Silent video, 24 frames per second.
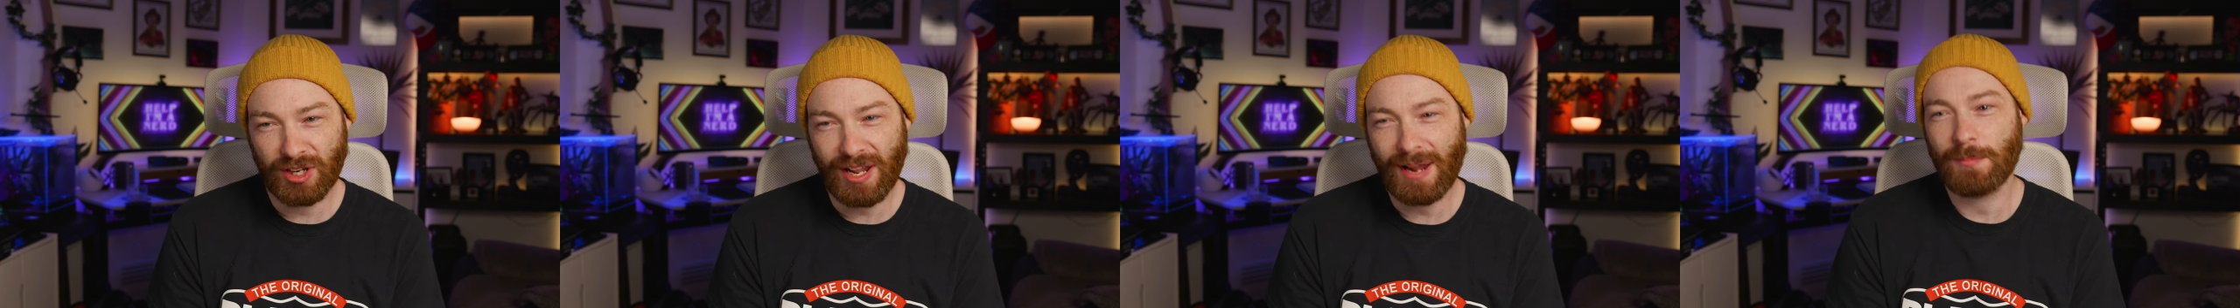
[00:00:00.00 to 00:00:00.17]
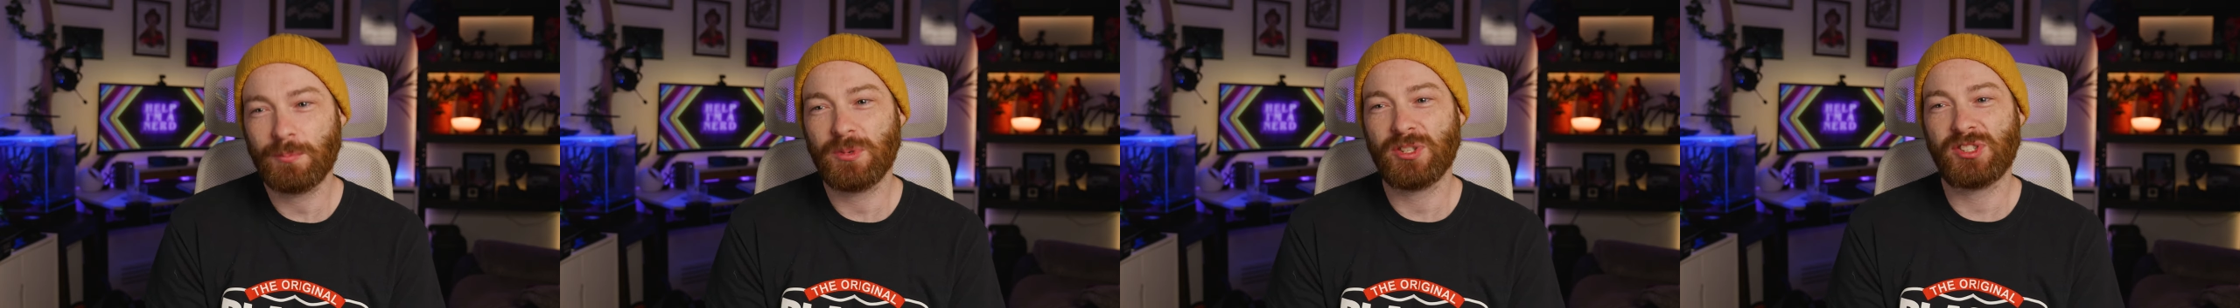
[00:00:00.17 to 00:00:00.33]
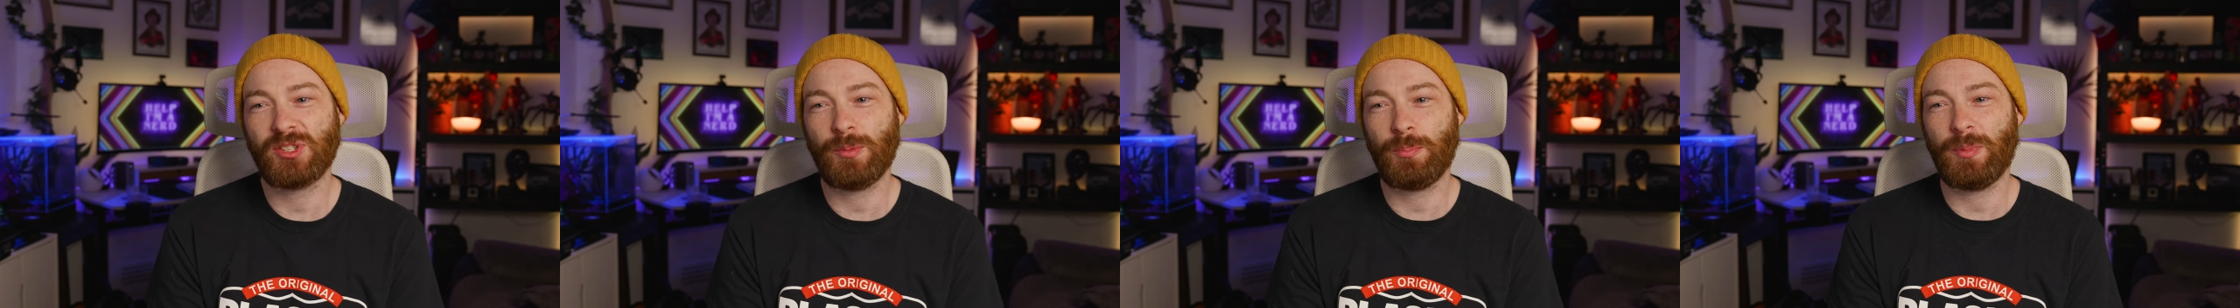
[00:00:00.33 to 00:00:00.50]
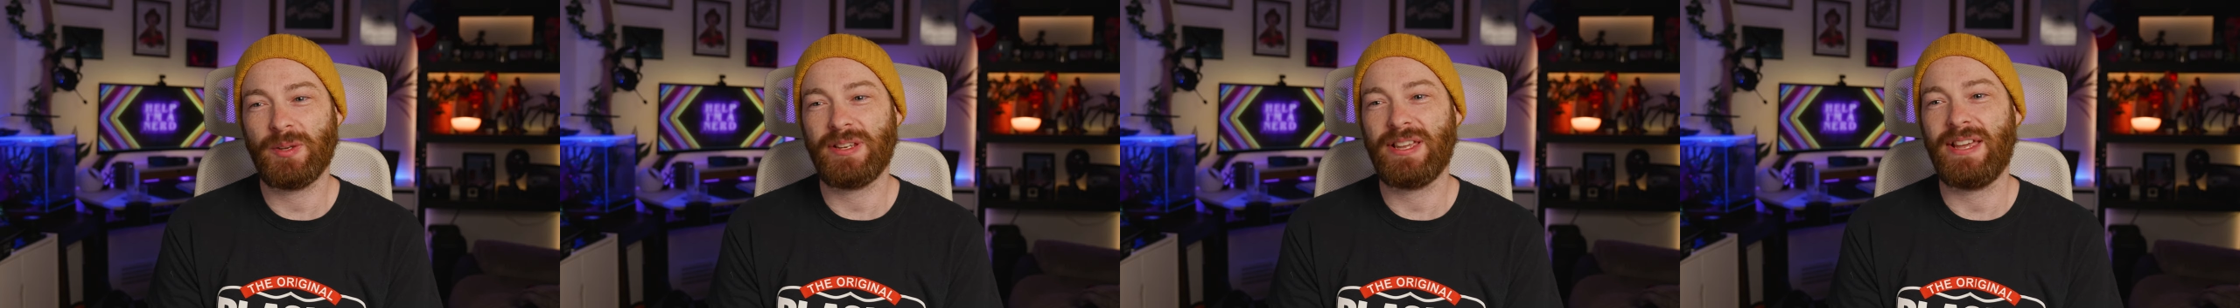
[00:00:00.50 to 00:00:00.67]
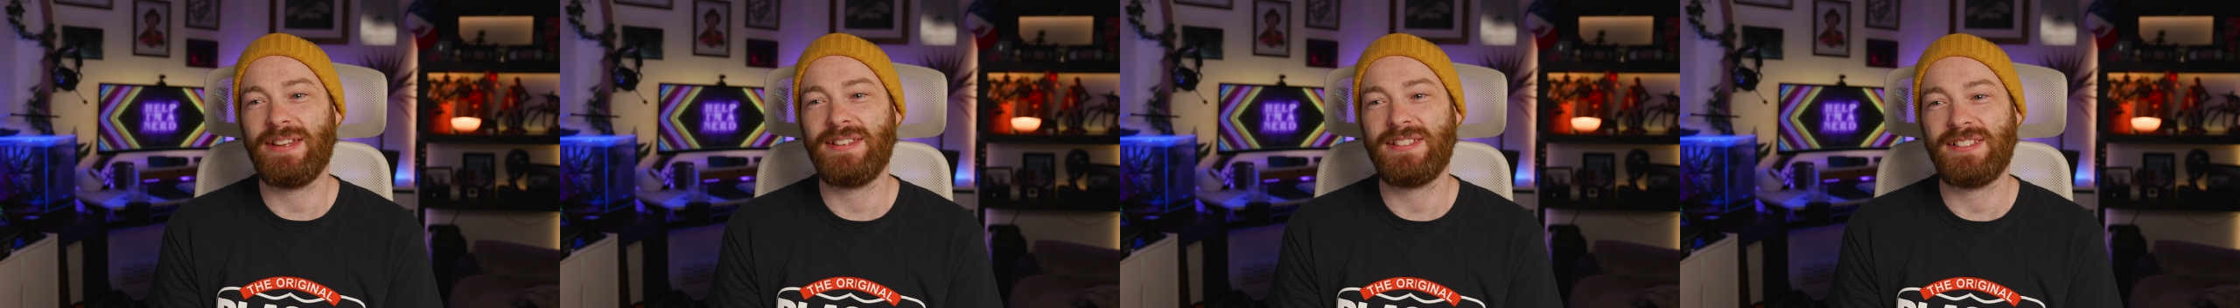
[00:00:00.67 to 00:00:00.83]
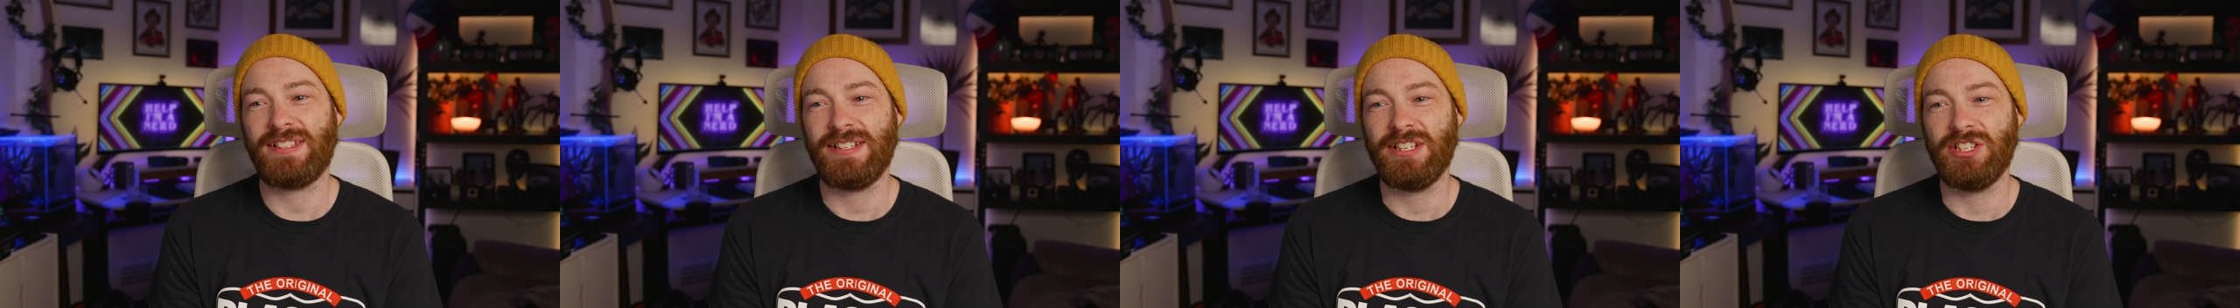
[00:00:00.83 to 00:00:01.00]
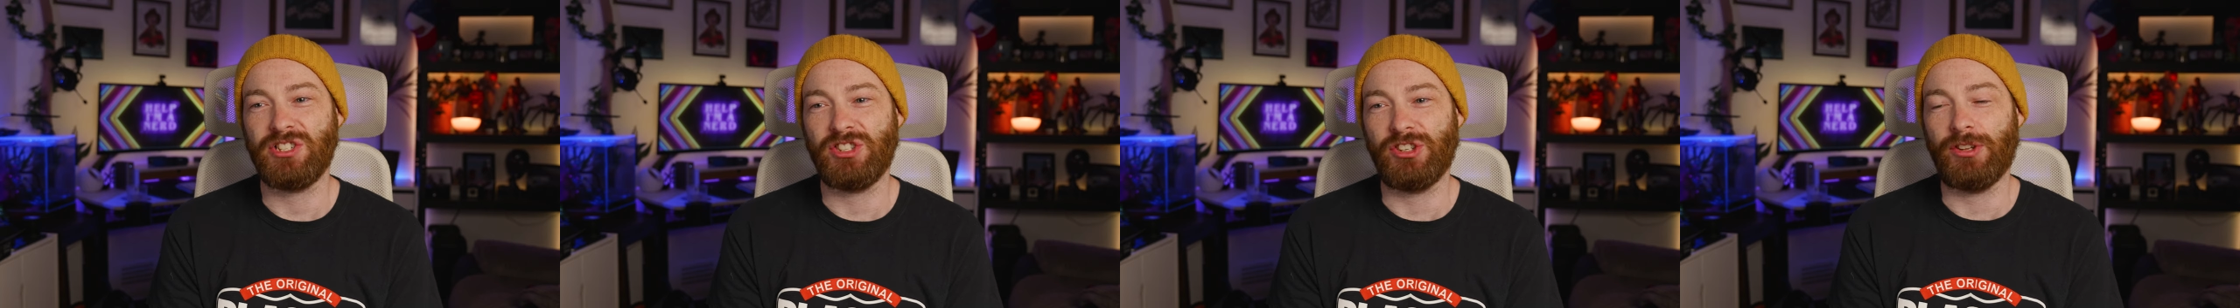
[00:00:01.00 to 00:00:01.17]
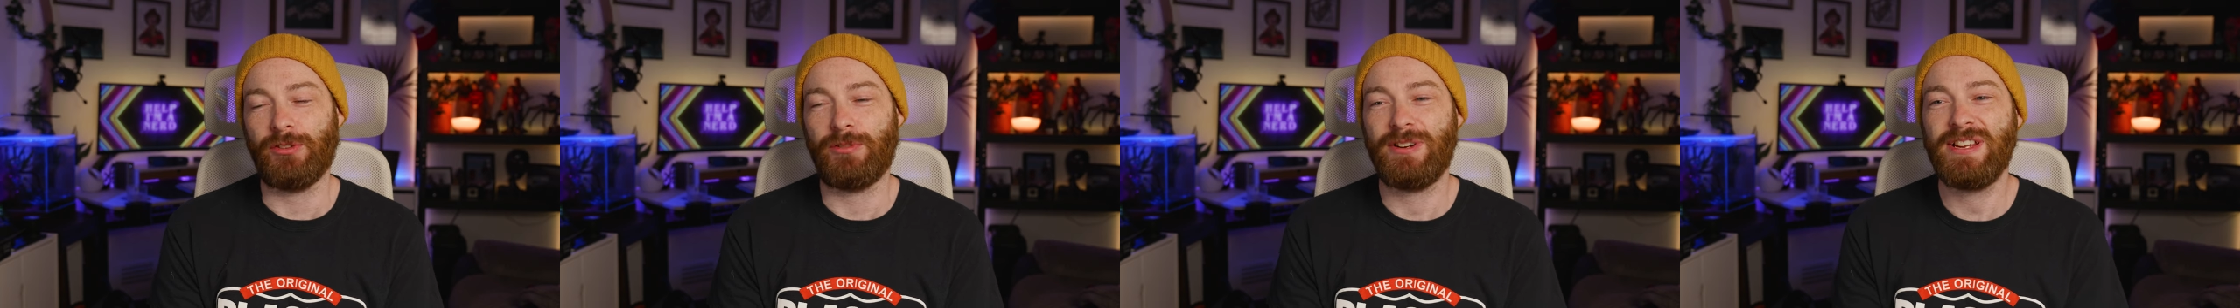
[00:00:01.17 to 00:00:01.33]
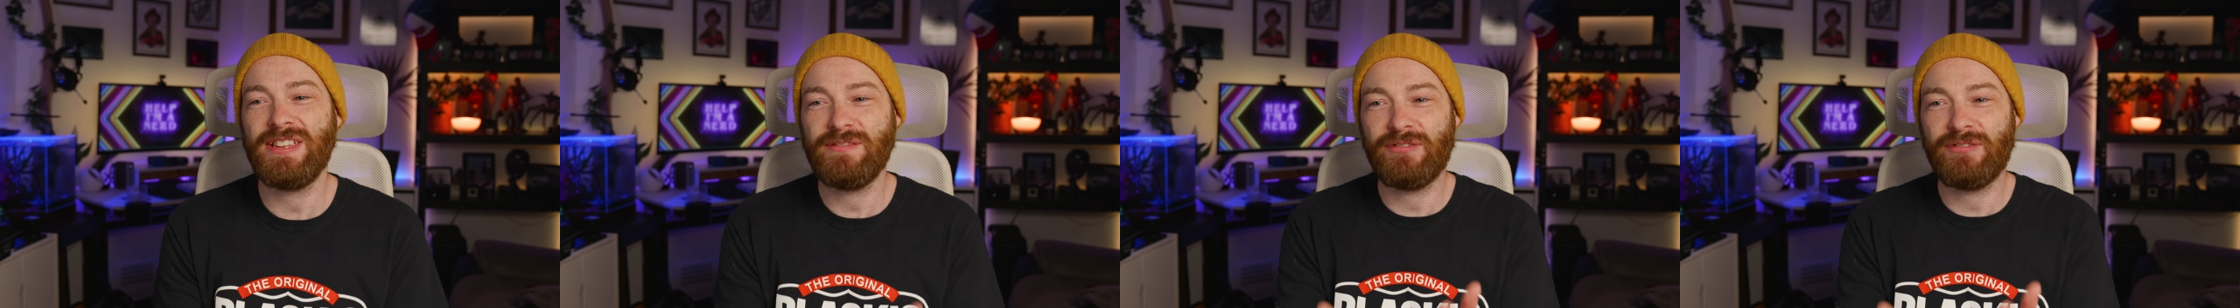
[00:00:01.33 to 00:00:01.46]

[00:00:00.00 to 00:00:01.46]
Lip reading: cameras up against each other,